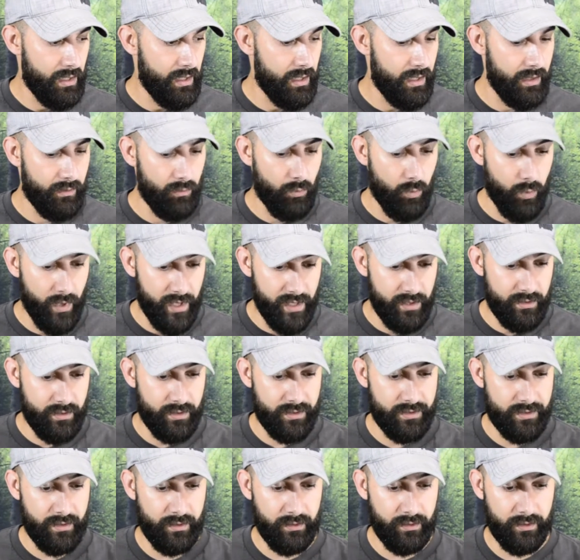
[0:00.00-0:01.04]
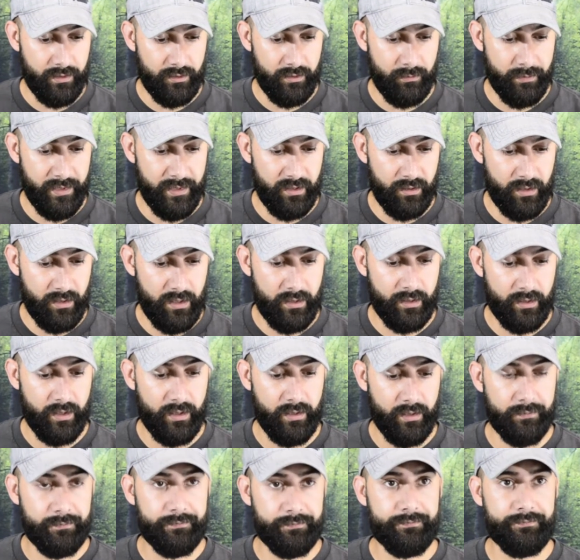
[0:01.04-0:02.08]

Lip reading: And wait just a little bit longer.